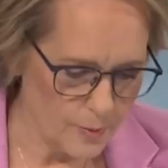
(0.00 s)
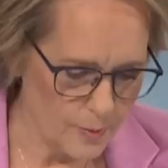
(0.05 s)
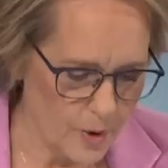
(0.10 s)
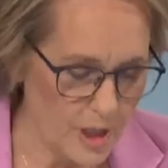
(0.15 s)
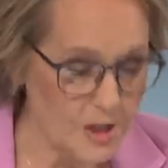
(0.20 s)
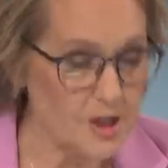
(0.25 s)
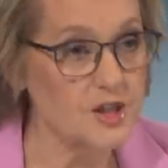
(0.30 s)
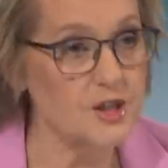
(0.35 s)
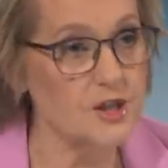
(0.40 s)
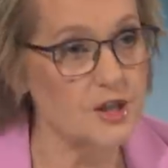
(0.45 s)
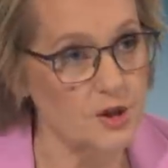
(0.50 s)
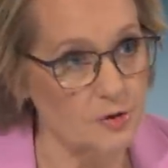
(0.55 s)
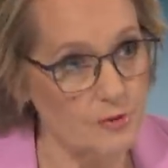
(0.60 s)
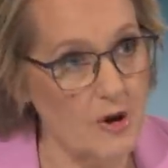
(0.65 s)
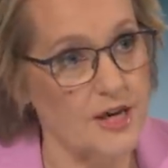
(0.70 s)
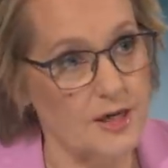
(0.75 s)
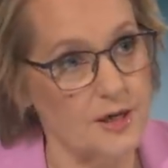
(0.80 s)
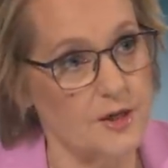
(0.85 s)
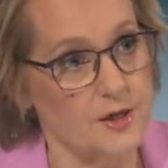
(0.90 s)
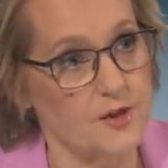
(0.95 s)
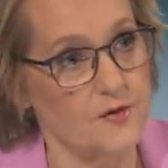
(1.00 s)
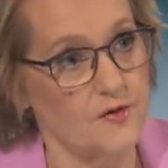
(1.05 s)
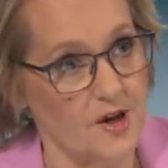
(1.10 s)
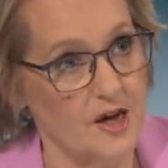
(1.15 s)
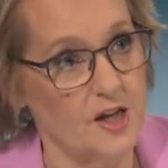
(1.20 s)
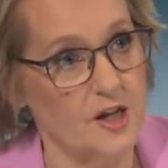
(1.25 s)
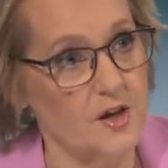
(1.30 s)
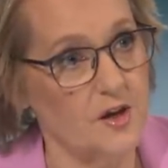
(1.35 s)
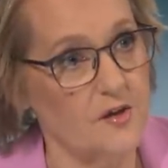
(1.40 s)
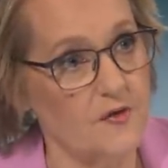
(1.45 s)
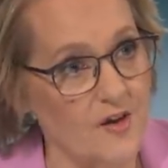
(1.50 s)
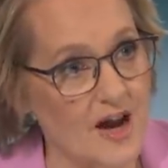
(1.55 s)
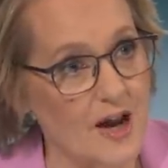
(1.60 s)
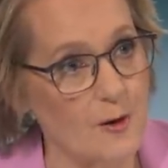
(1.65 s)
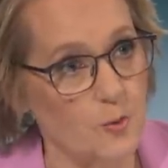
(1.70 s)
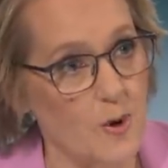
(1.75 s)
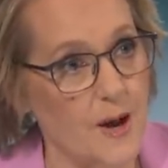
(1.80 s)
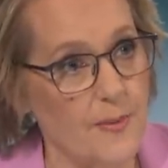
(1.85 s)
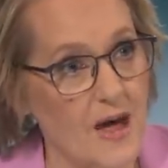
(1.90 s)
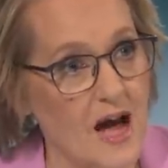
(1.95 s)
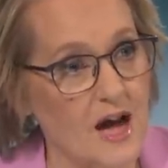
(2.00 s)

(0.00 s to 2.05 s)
Russians threatened Finland, in fact, when